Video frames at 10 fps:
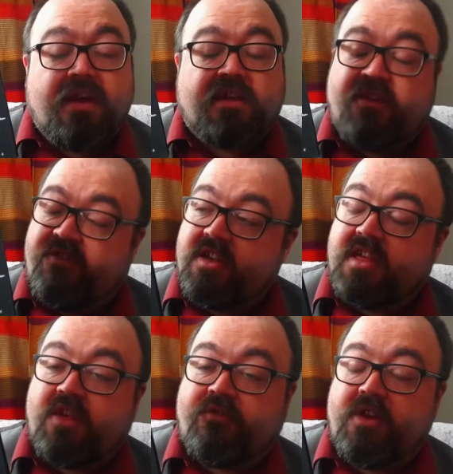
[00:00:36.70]
so first
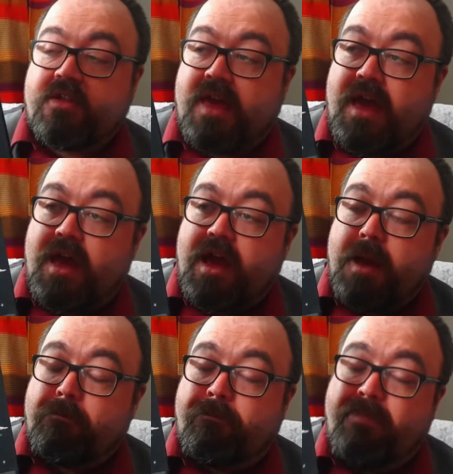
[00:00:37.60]
things first,
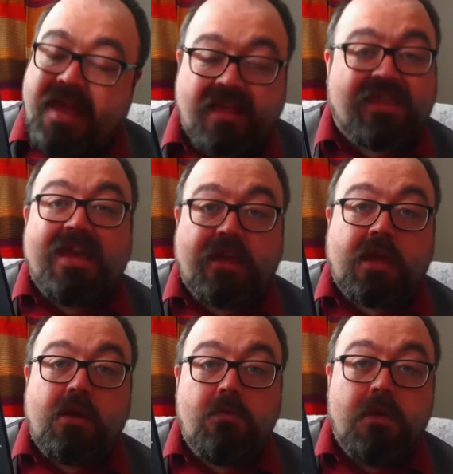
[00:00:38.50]
a big
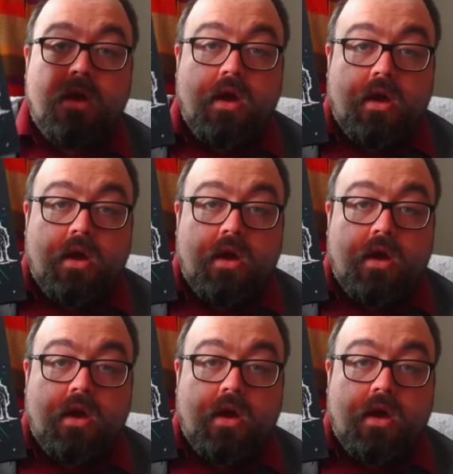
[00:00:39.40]
thank you